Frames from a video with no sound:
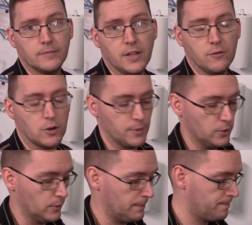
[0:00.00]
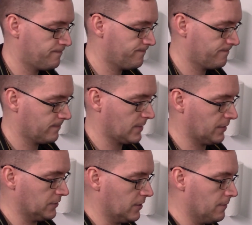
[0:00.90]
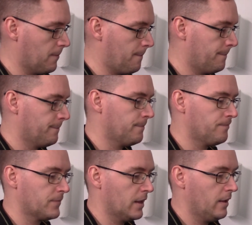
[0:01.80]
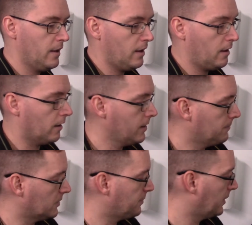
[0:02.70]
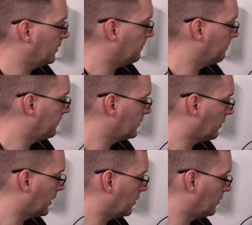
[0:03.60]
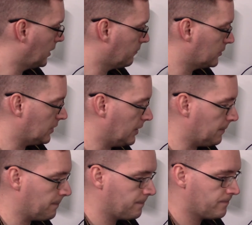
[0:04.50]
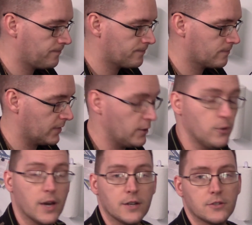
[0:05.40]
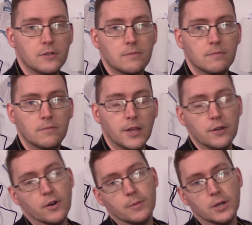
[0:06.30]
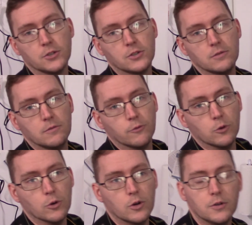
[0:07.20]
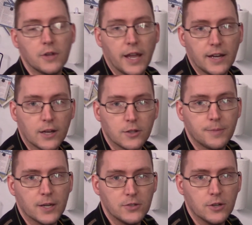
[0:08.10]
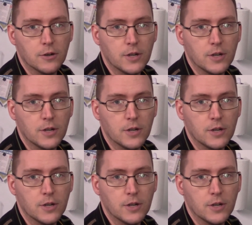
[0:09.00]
Dave talked me into it. Thanks, Dave. All right, that's about it. That's all I got for today. Thank you guys. Thank you very much for hanging out this past year.